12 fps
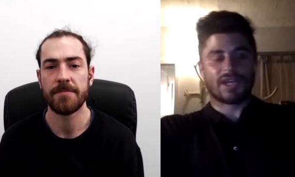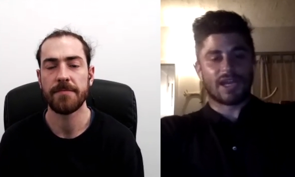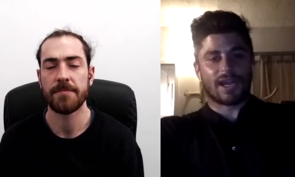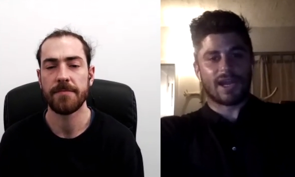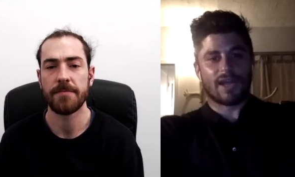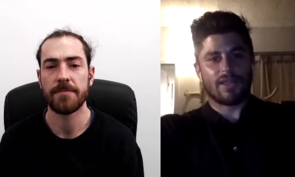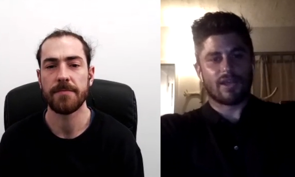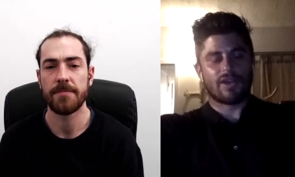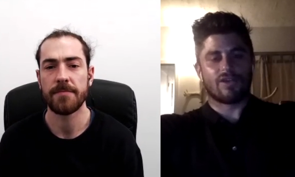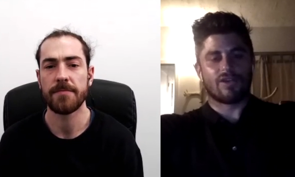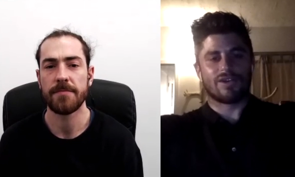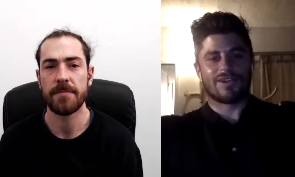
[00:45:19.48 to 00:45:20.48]
Speaker 1: to get it out
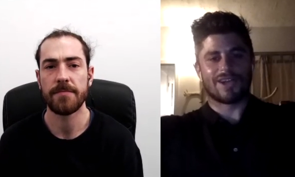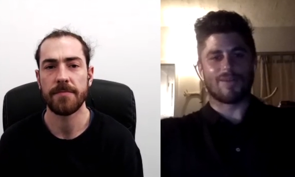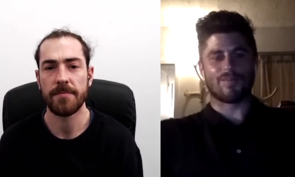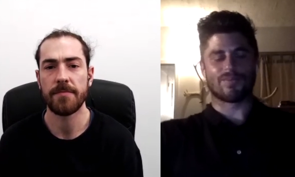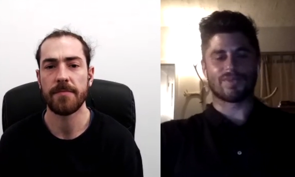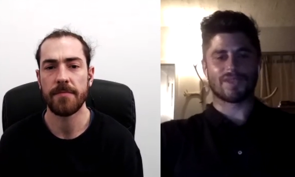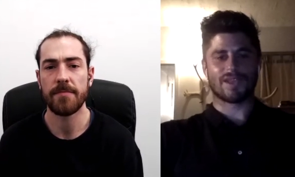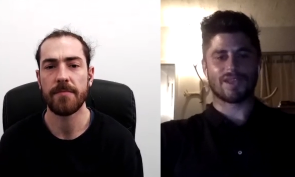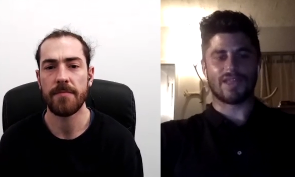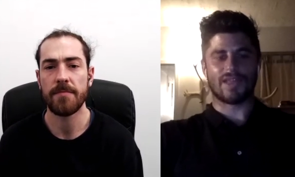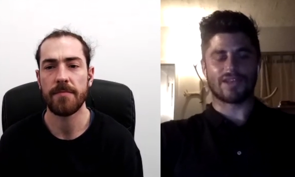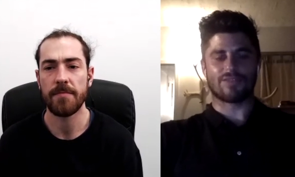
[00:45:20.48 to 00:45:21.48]
there, and um,
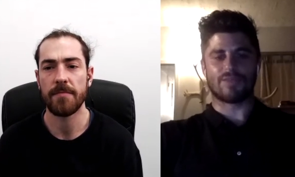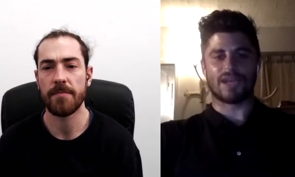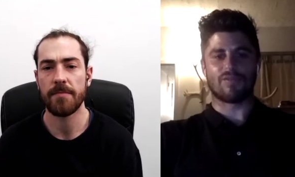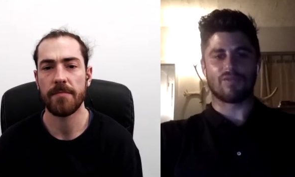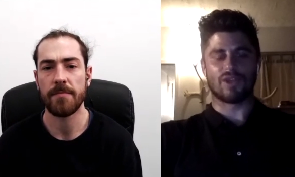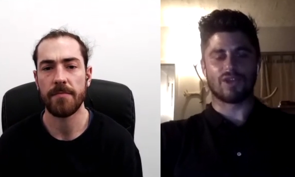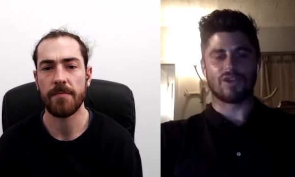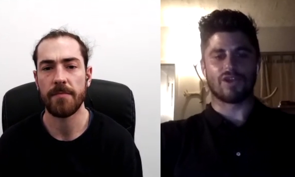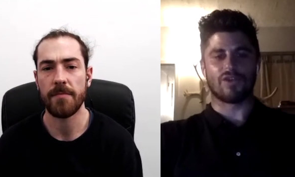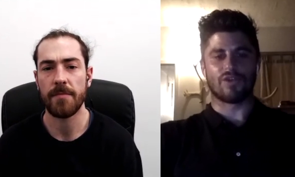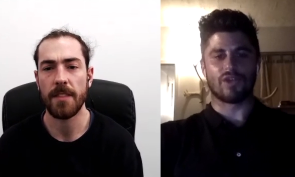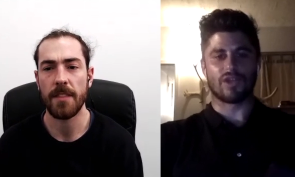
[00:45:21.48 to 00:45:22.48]
that's been you know
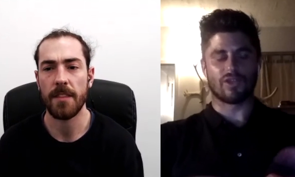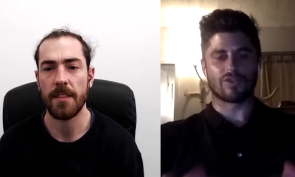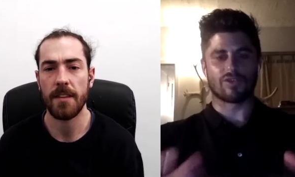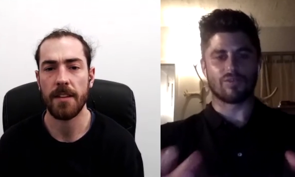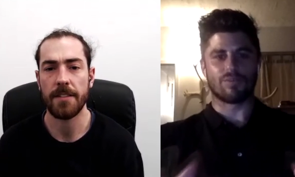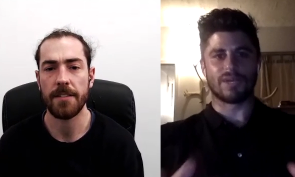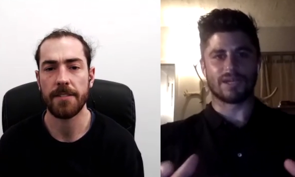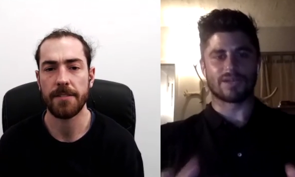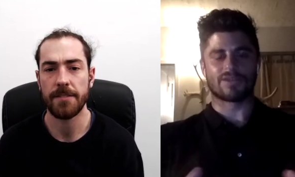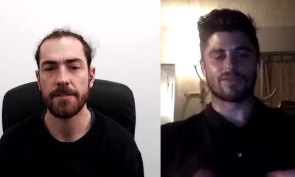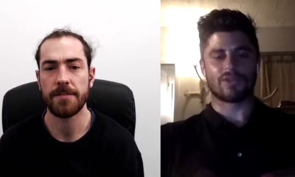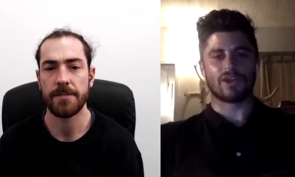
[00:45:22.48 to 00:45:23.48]
really the sort of biggest thing
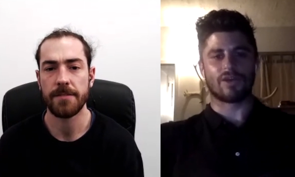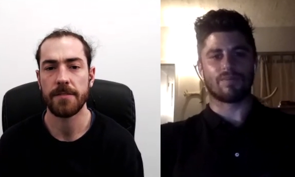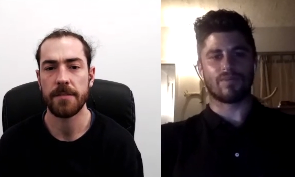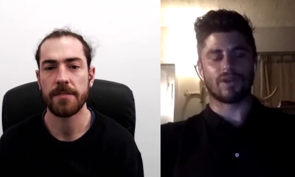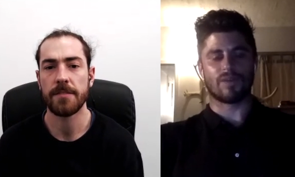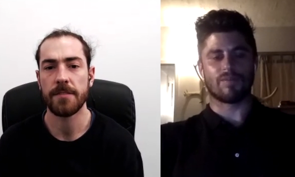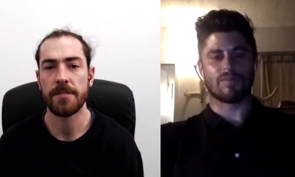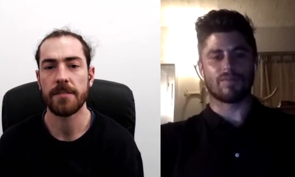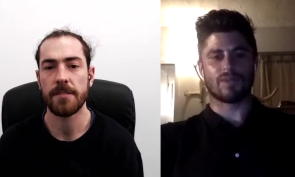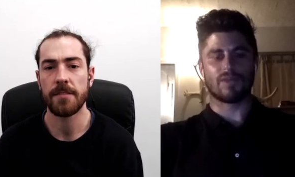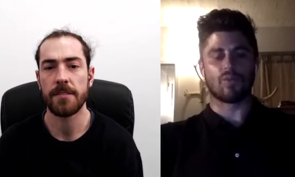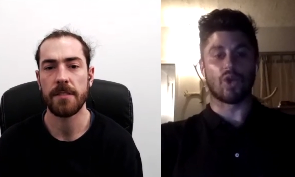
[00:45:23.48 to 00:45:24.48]
I'm I'm
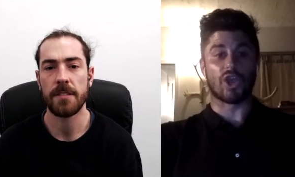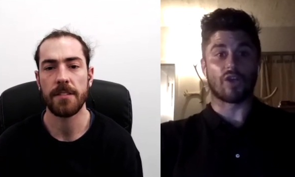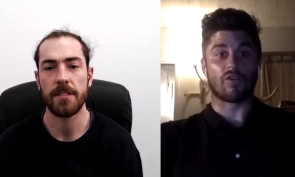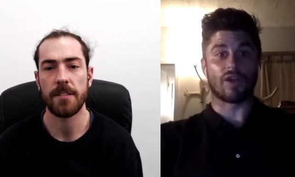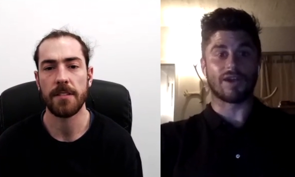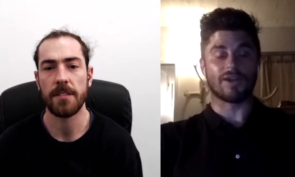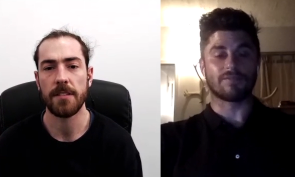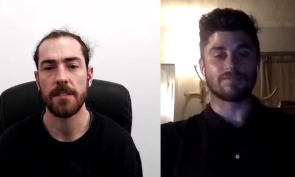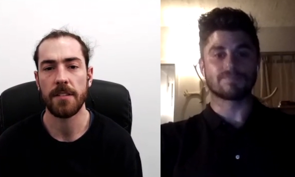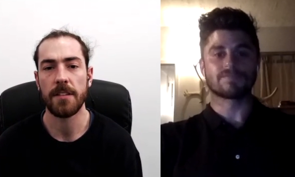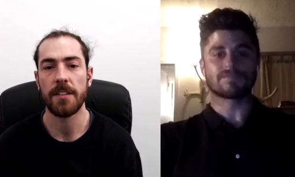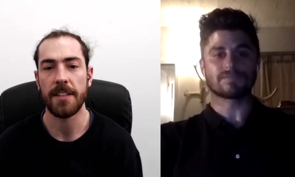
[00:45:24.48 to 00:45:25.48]
working on right now.
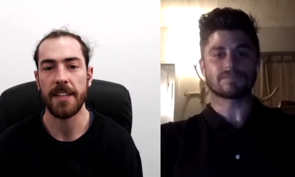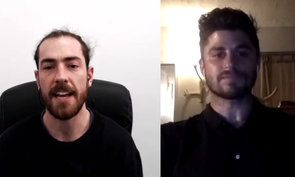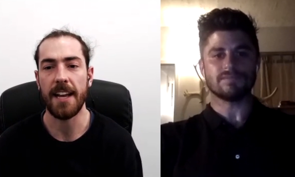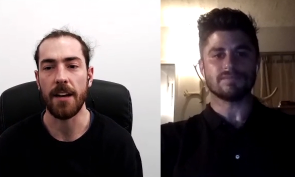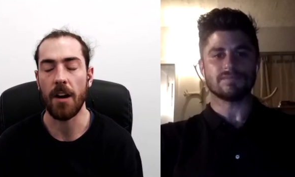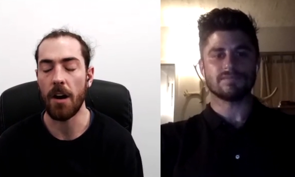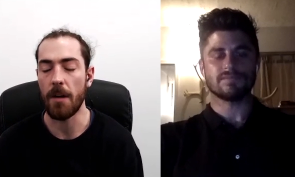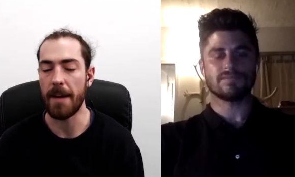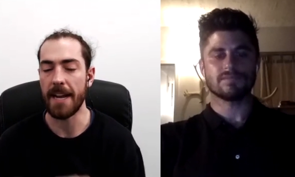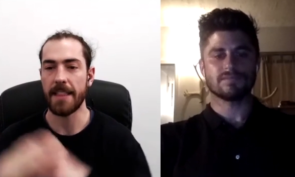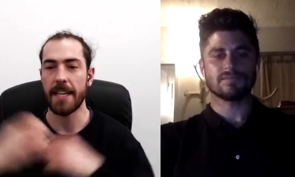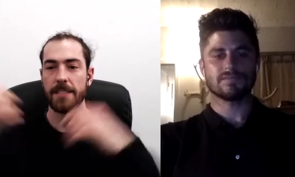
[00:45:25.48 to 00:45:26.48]
Speaker 2: Yeah. Oh,
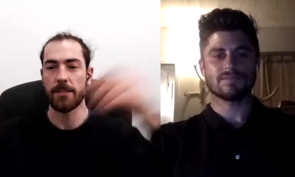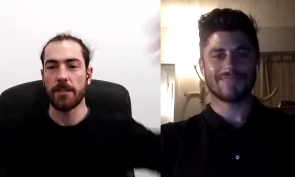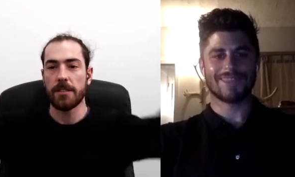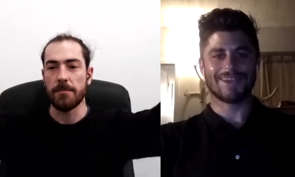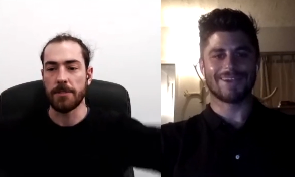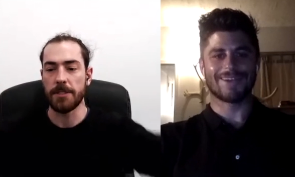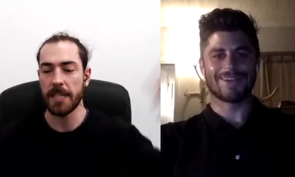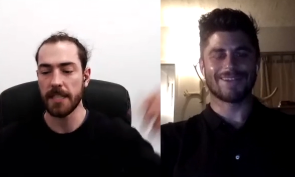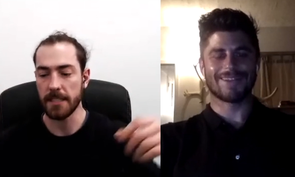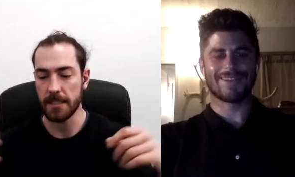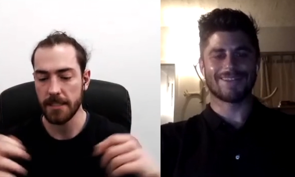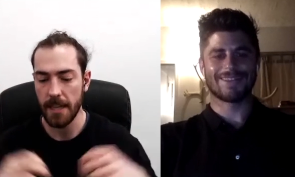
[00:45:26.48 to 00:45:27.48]
mate, that's awesome. Yeah. Chuck
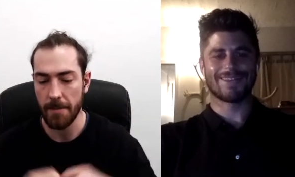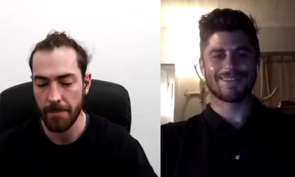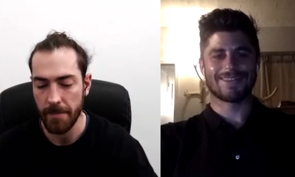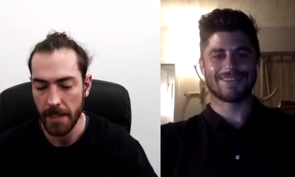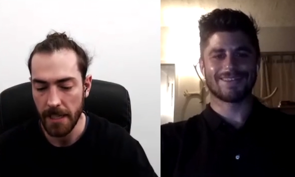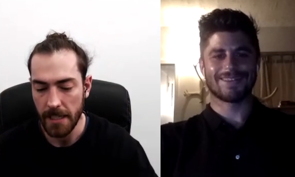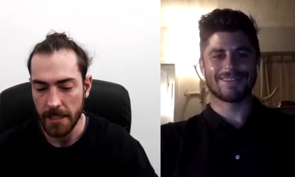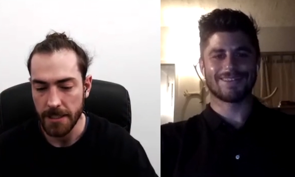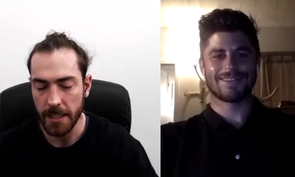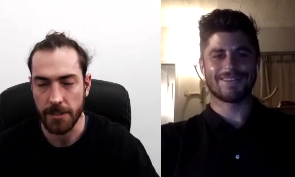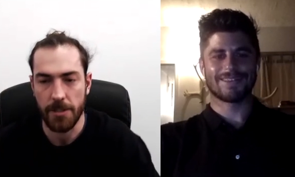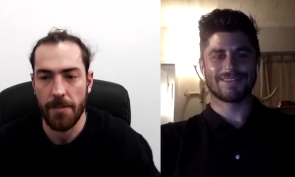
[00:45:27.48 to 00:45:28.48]
us some. Um,
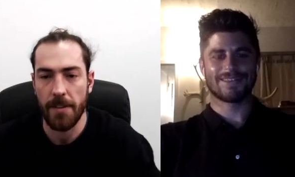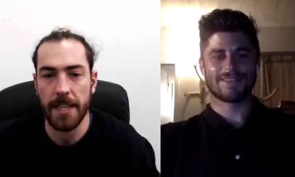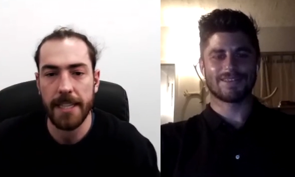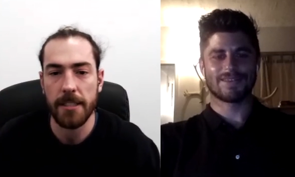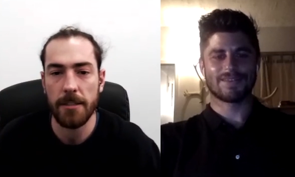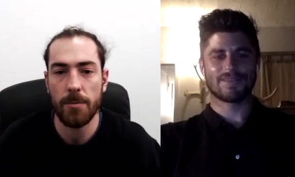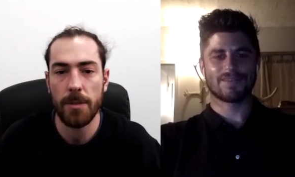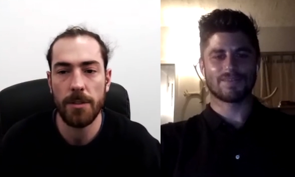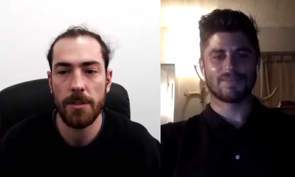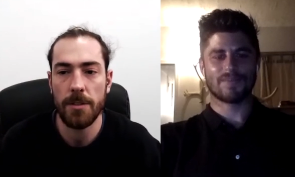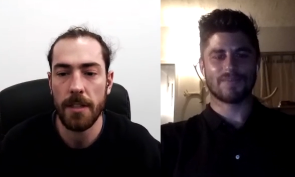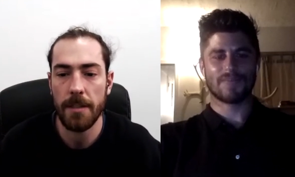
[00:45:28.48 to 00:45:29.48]
chuck us all the links, and
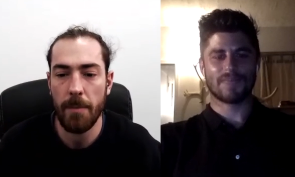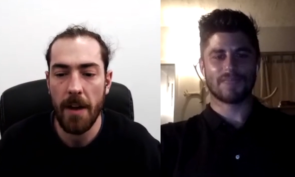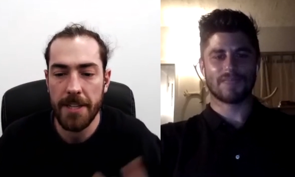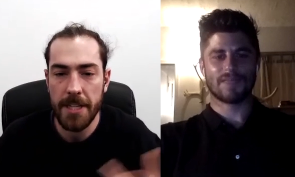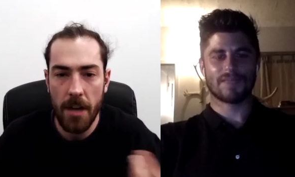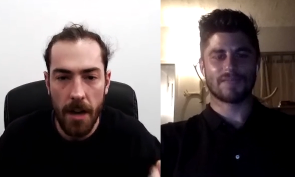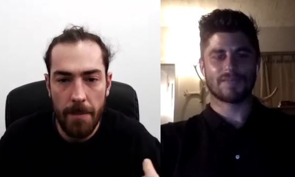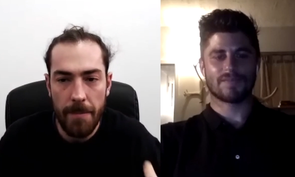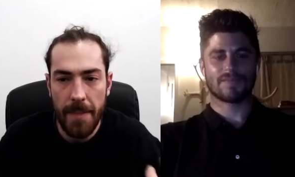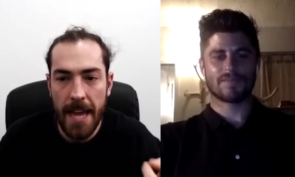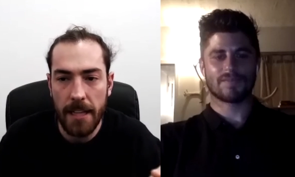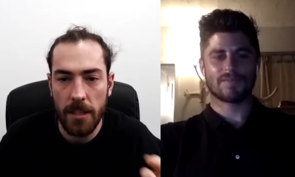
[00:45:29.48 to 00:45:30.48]
we'll. By the time
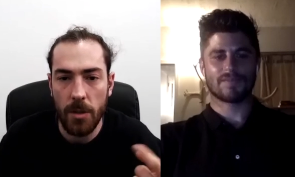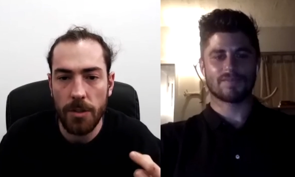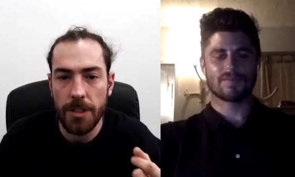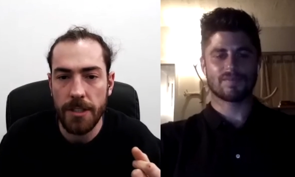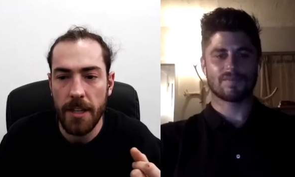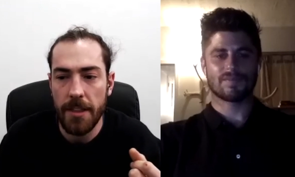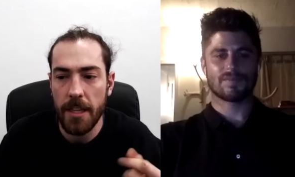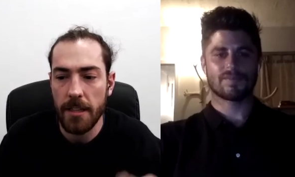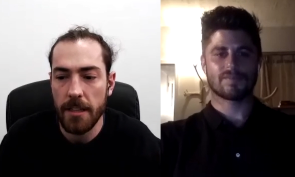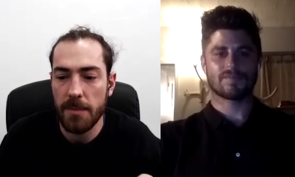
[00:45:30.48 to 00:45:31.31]
that launches, I think this